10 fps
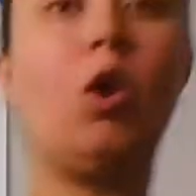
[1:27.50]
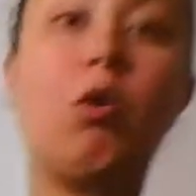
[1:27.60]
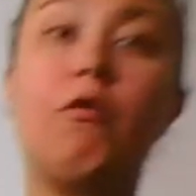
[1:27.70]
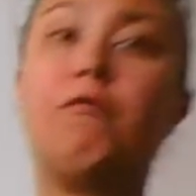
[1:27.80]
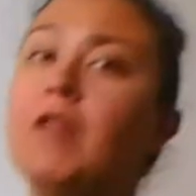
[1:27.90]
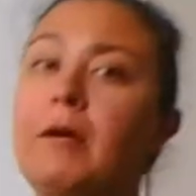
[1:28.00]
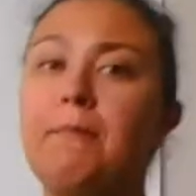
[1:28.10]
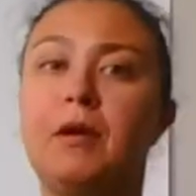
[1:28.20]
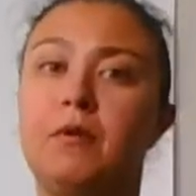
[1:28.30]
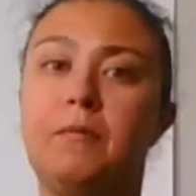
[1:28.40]
local flip,
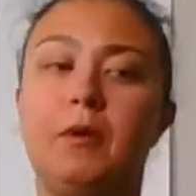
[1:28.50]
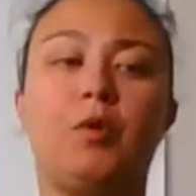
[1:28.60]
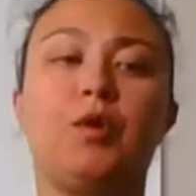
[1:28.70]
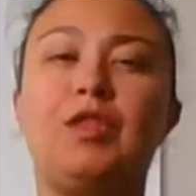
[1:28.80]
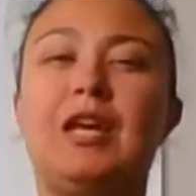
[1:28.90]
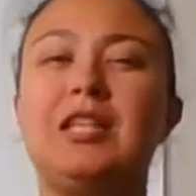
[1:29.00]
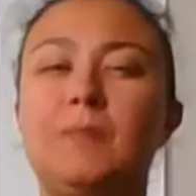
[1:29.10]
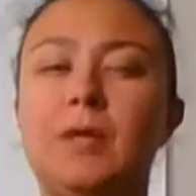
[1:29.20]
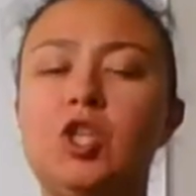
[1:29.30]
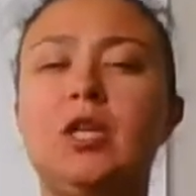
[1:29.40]
it would be worth it,
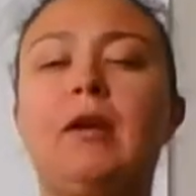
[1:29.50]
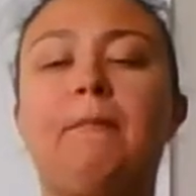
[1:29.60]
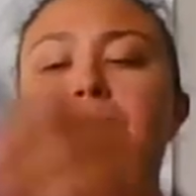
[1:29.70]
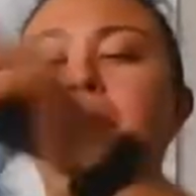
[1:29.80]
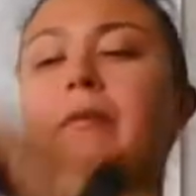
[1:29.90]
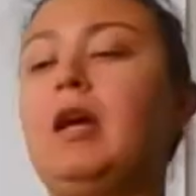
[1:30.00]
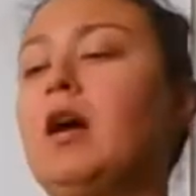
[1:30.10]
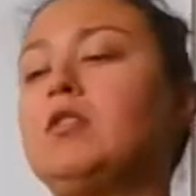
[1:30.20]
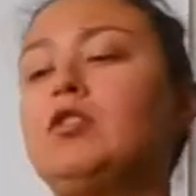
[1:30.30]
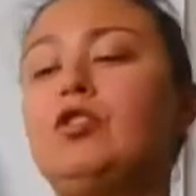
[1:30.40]
especially on a baby
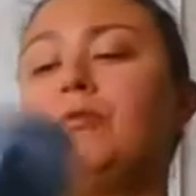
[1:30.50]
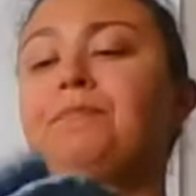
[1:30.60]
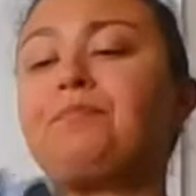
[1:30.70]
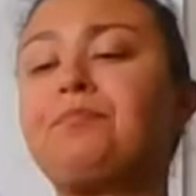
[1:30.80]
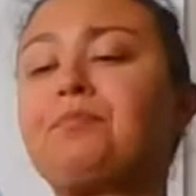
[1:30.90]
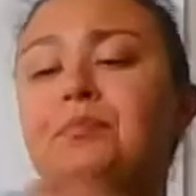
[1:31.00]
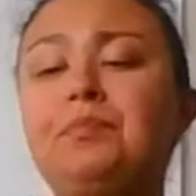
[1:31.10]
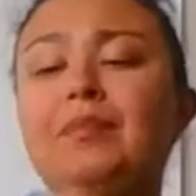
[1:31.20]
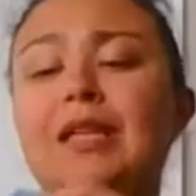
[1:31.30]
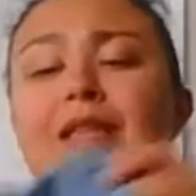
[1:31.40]
costume.
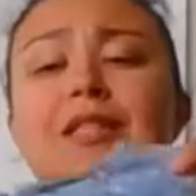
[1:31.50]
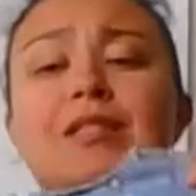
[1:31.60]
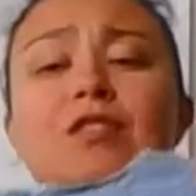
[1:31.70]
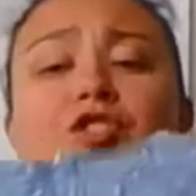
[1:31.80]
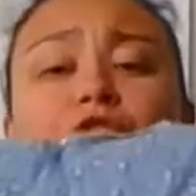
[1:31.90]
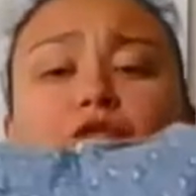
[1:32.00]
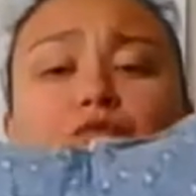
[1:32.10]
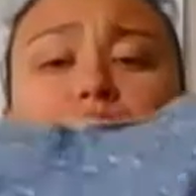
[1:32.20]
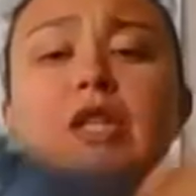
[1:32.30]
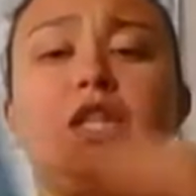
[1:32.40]
This is just a
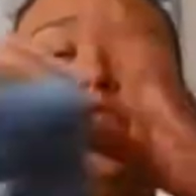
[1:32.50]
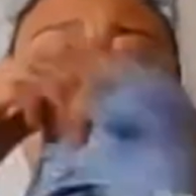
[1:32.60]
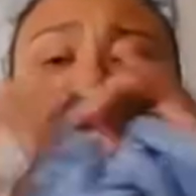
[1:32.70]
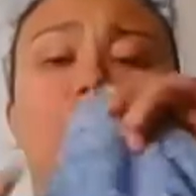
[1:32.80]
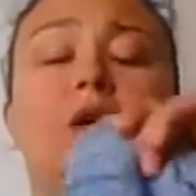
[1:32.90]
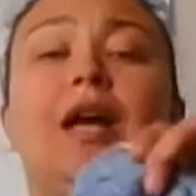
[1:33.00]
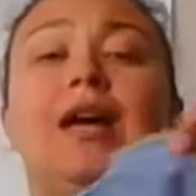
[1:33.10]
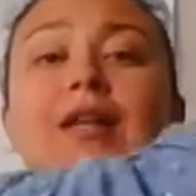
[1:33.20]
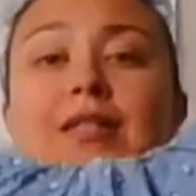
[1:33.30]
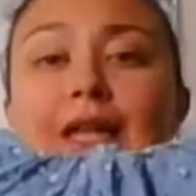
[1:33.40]
really cute
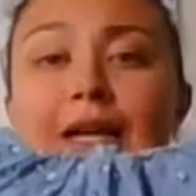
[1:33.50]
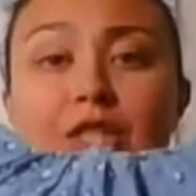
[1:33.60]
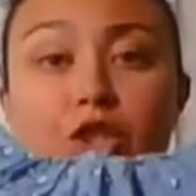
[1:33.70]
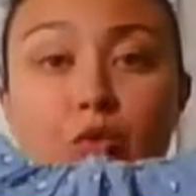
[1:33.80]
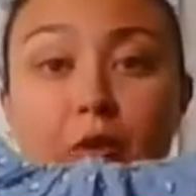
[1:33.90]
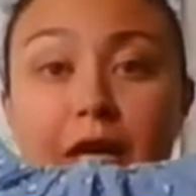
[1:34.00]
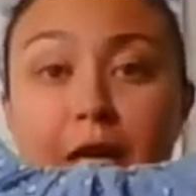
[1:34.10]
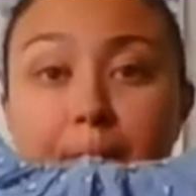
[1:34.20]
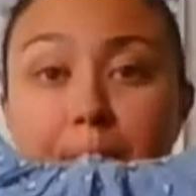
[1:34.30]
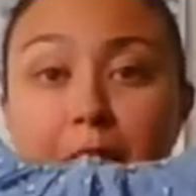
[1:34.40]
size
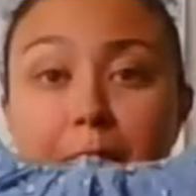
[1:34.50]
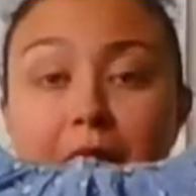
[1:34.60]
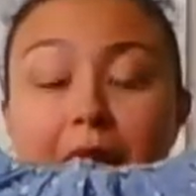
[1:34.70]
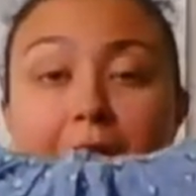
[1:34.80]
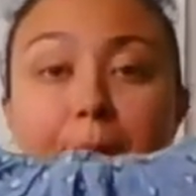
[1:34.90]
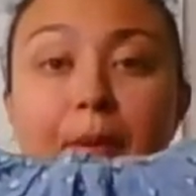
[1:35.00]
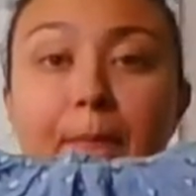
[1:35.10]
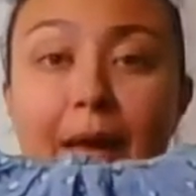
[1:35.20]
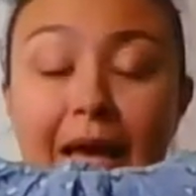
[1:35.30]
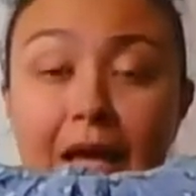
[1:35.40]
3 baby gap
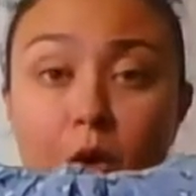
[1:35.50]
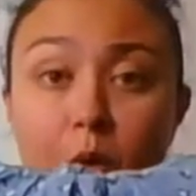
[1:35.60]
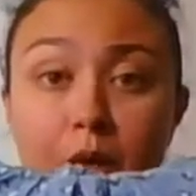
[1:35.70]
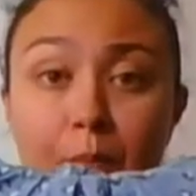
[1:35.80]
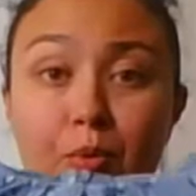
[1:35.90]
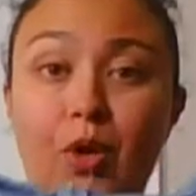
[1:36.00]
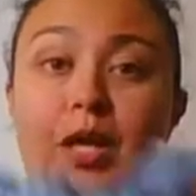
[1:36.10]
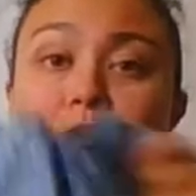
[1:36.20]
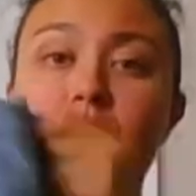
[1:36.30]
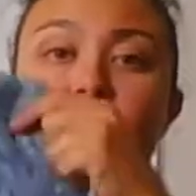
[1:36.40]
penguin
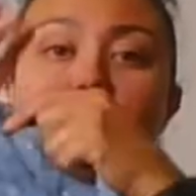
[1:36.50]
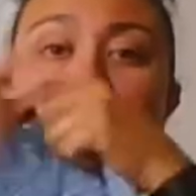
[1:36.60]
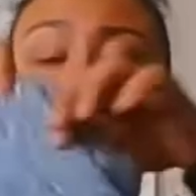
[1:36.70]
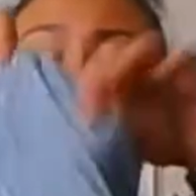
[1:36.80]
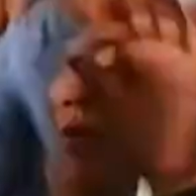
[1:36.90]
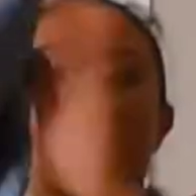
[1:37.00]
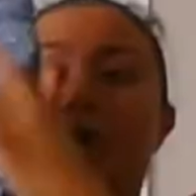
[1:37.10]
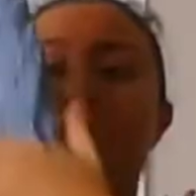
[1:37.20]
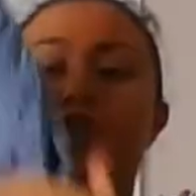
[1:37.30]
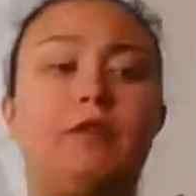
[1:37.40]
print
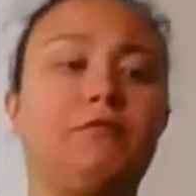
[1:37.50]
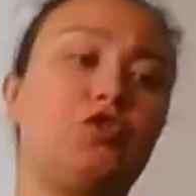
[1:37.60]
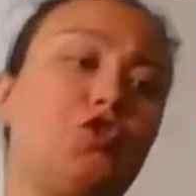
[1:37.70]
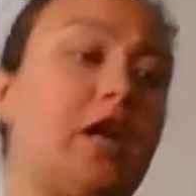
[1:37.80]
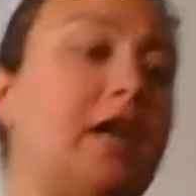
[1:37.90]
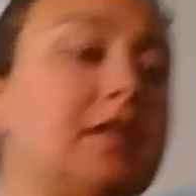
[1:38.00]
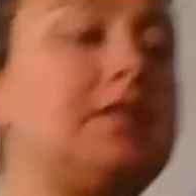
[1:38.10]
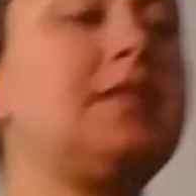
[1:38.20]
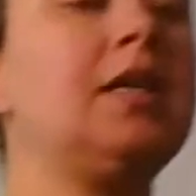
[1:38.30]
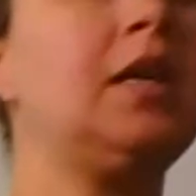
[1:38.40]
chambray shift
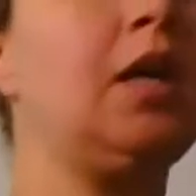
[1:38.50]
dress.